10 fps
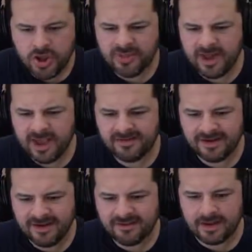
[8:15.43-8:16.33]
You think it's
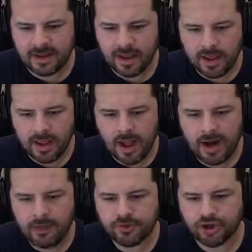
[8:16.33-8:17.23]
easy,
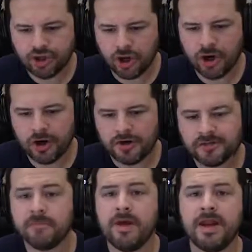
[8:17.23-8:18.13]
and I'm sure
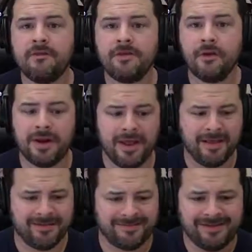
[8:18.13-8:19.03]
to many of you it
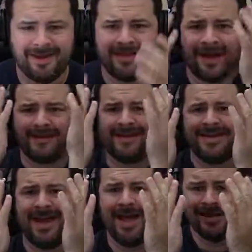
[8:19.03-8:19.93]
is, and that's
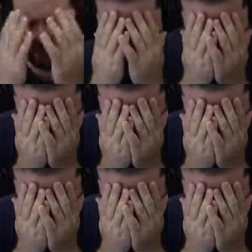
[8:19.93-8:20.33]
the end.